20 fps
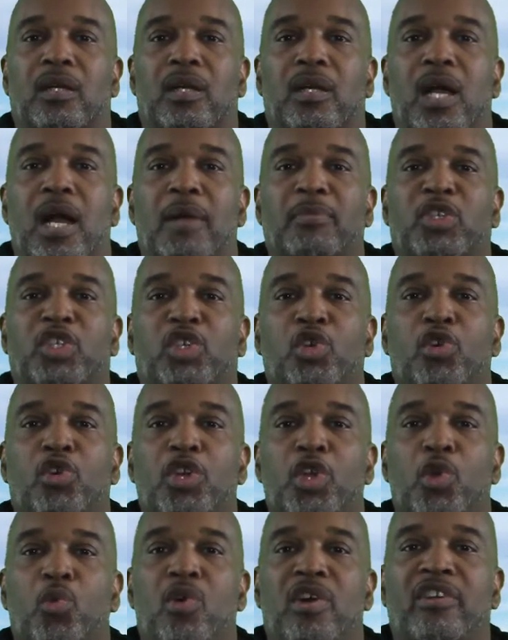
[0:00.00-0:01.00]
I'm sure
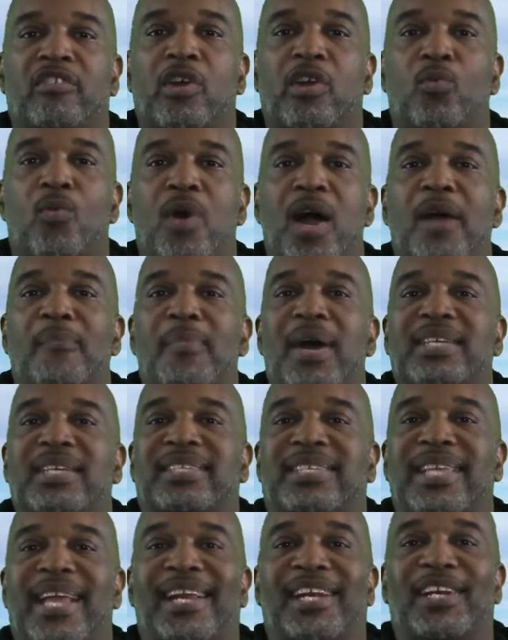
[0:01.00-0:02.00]
you're wondering, why am I
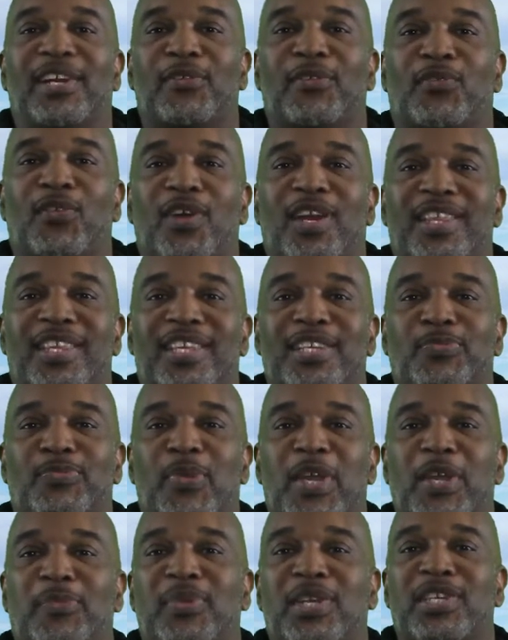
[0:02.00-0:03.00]
standing in front of this
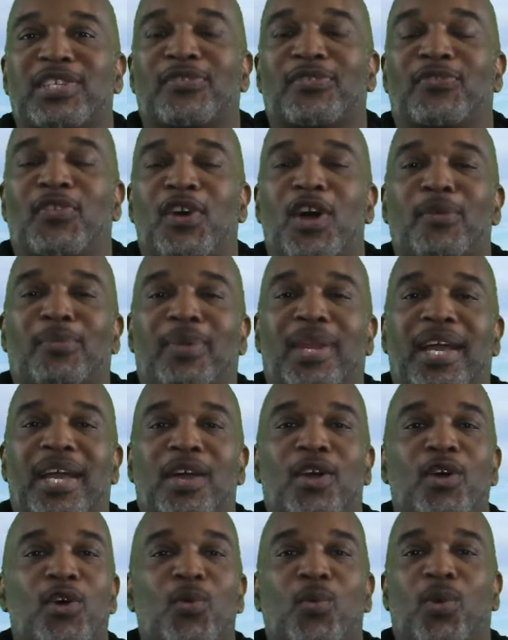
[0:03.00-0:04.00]
big piece of
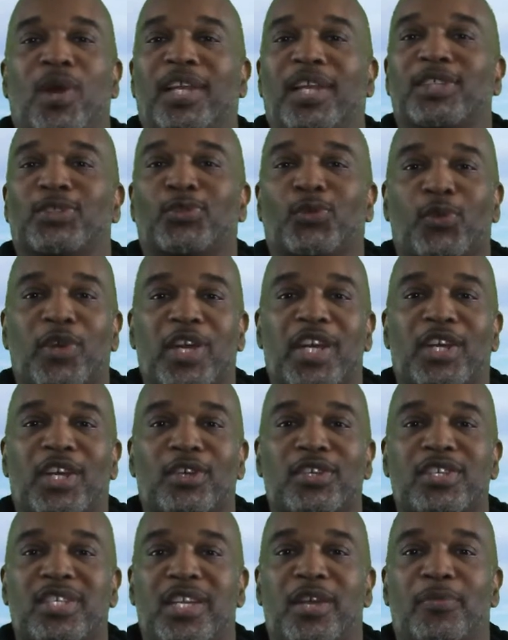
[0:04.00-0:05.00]
farmland? Well, it's
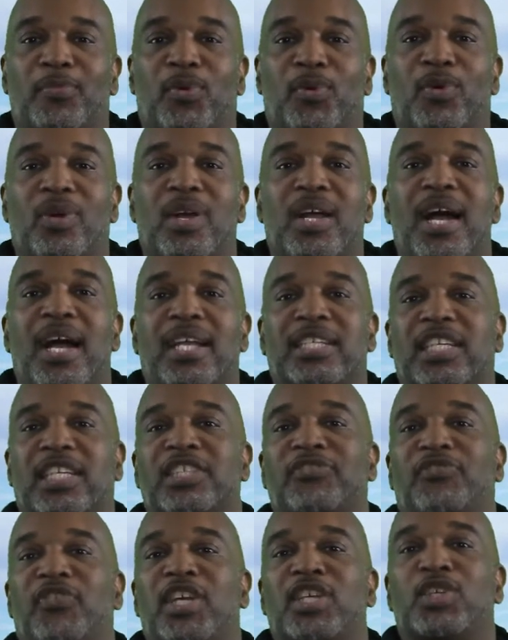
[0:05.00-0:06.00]
real simple. I
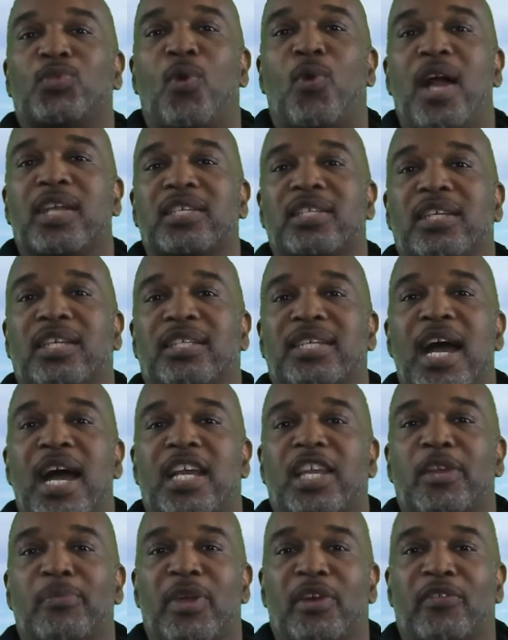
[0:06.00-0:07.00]
just finished watching a
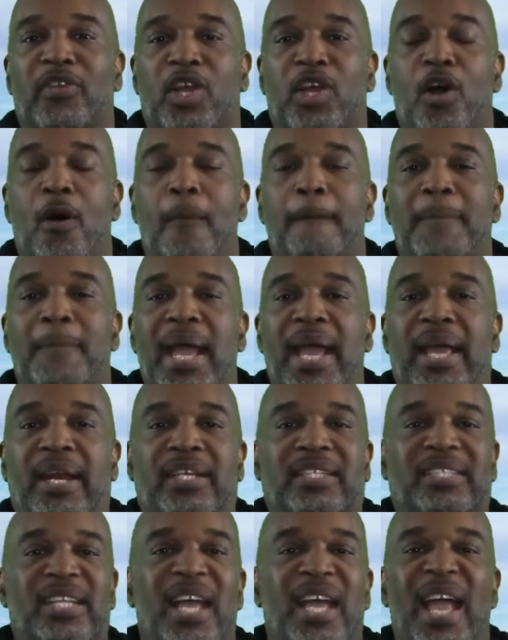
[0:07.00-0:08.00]
documentary called
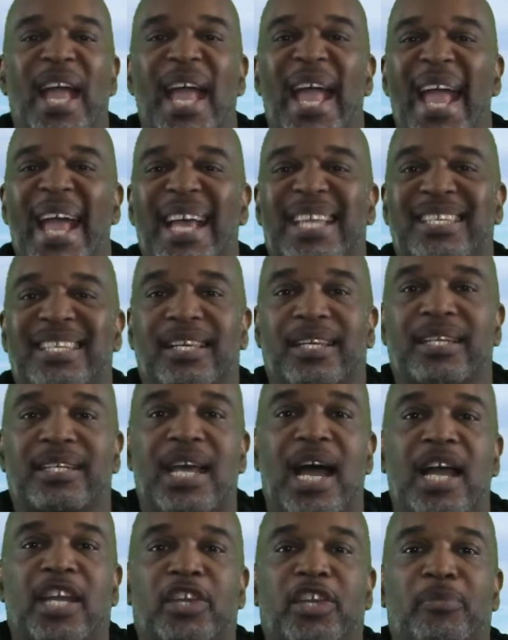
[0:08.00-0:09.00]
Banished. Excellent
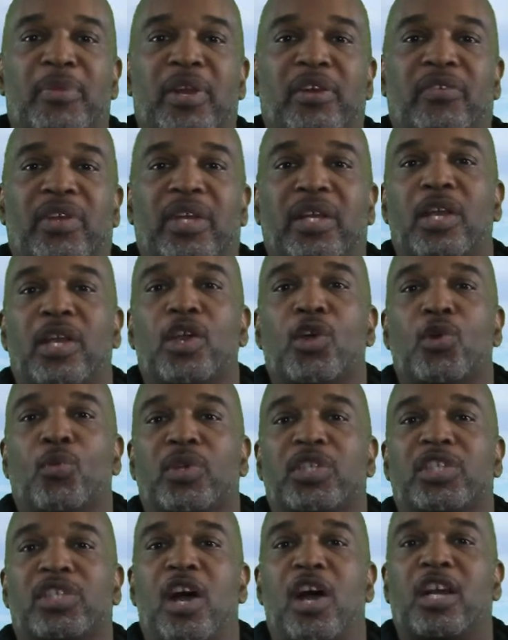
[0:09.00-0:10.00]
documentary,
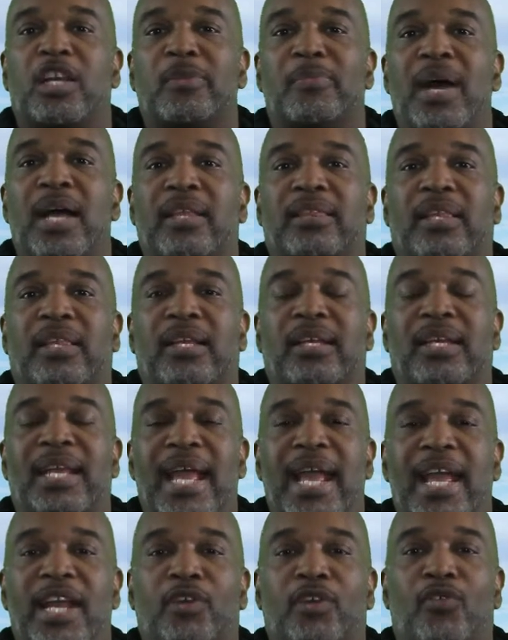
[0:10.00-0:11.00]
which talked about the
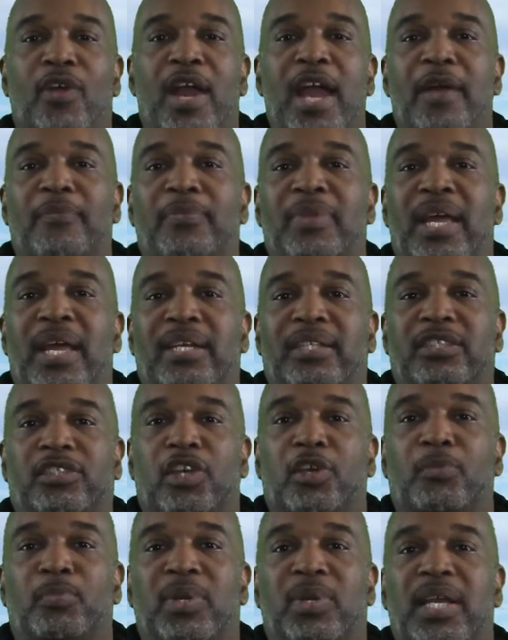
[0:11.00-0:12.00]
land grab that
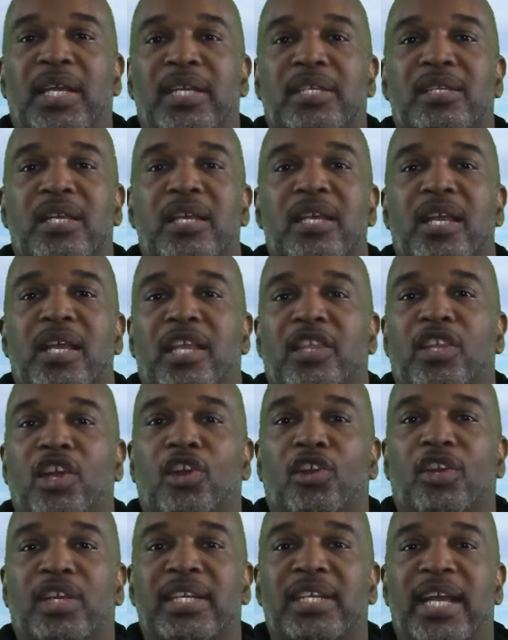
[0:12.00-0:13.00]
took place in the
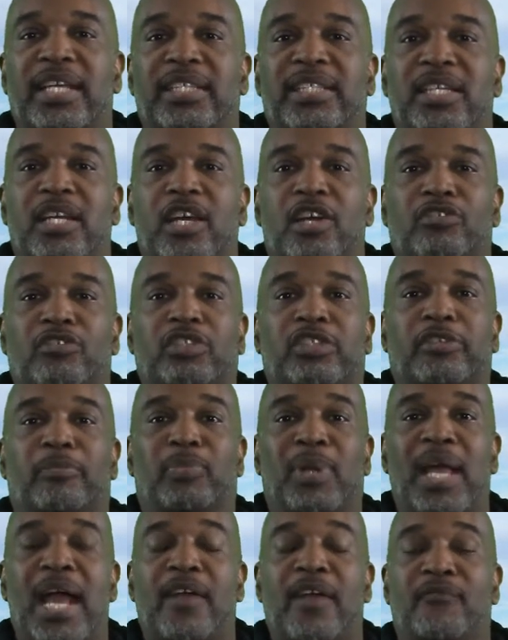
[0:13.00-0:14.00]
early 1900s
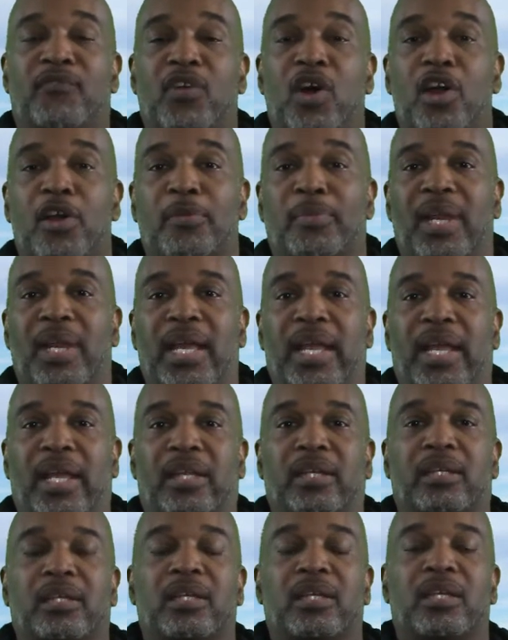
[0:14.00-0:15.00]
of black farmland